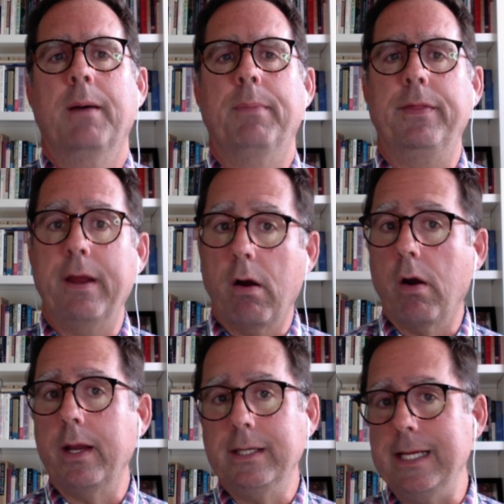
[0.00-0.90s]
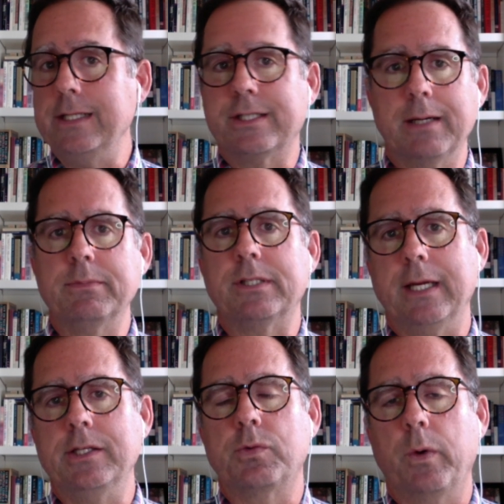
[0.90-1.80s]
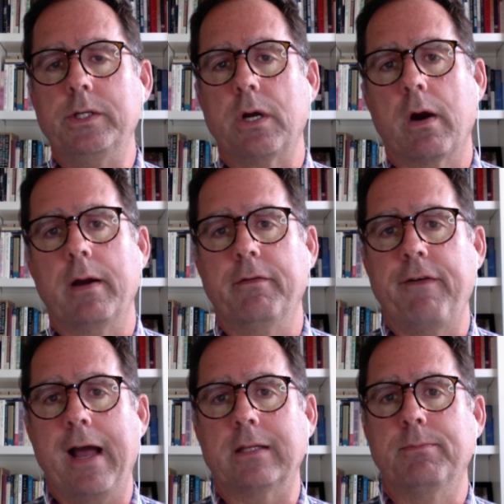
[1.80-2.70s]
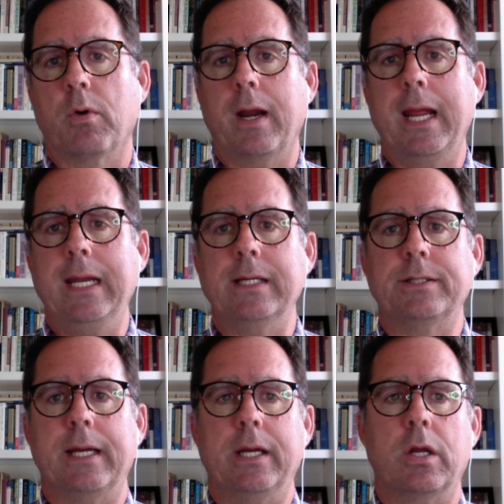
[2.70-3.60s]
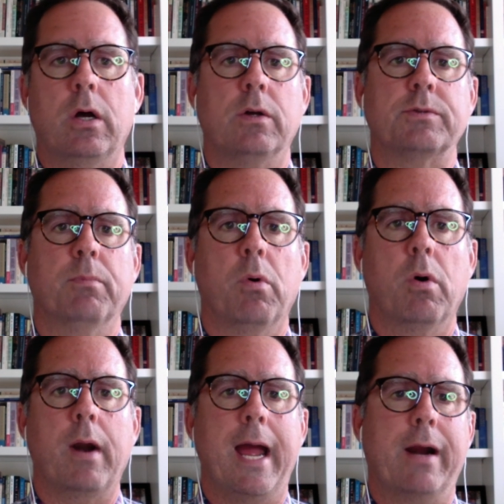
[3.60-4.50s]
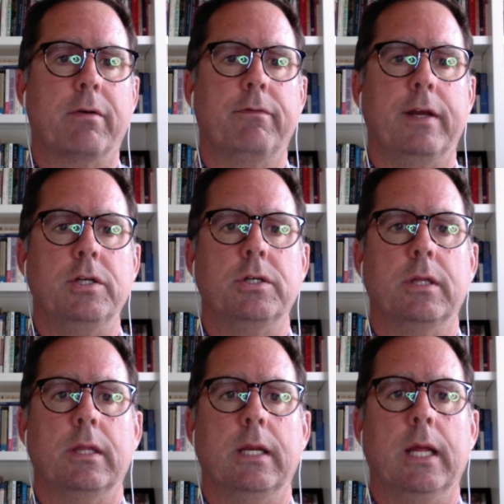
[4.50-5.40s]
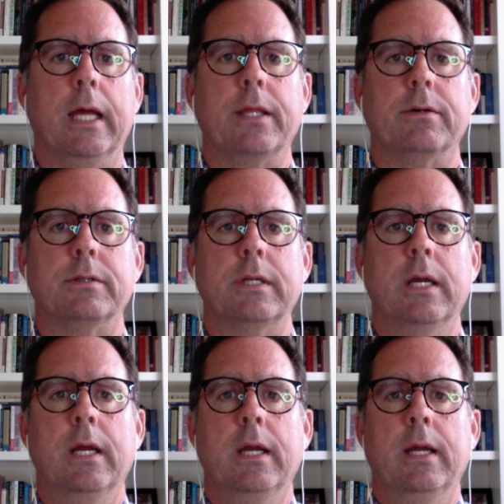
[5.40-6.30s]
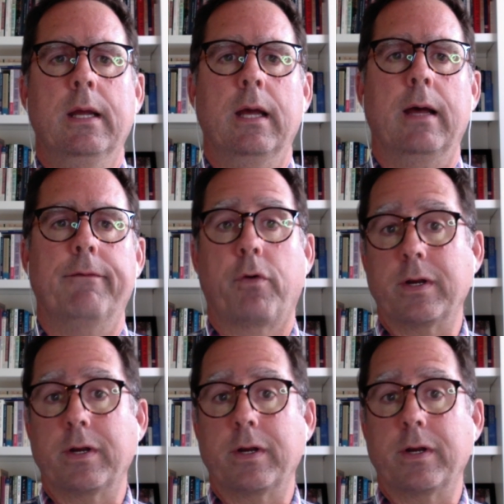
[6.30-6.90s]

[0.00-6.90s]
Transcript: But there are indeed some sins which are in fact more heinous and cause more aggravation than others. Uh, for